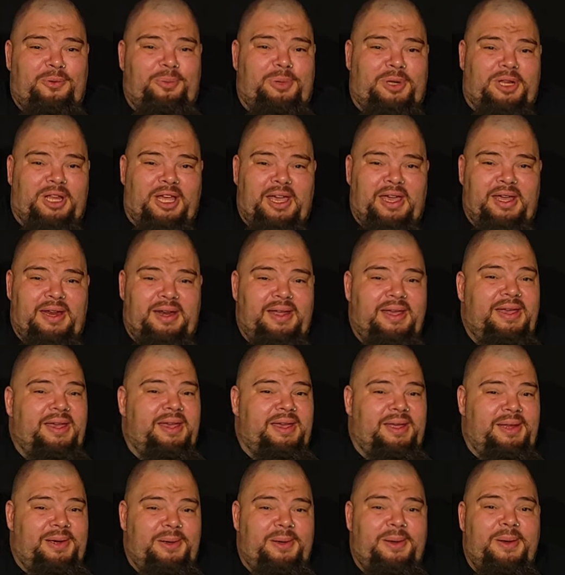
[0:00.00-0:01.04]
played
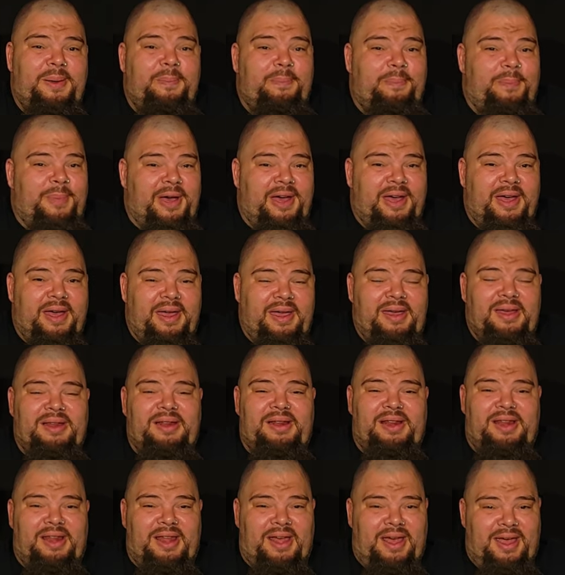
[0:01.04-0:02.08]
in my
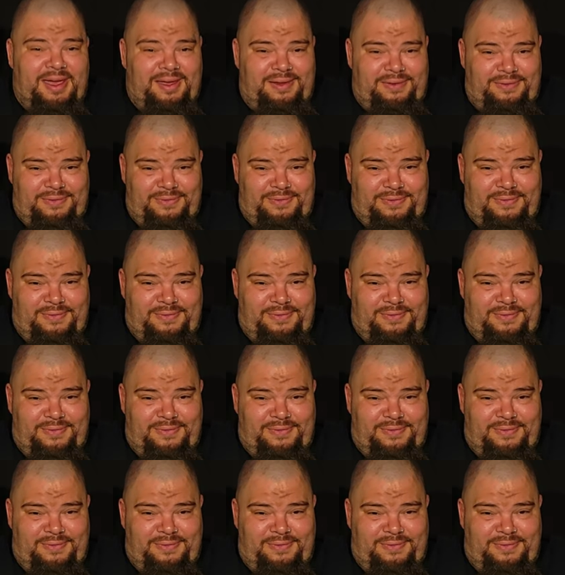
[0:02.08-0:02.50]
life.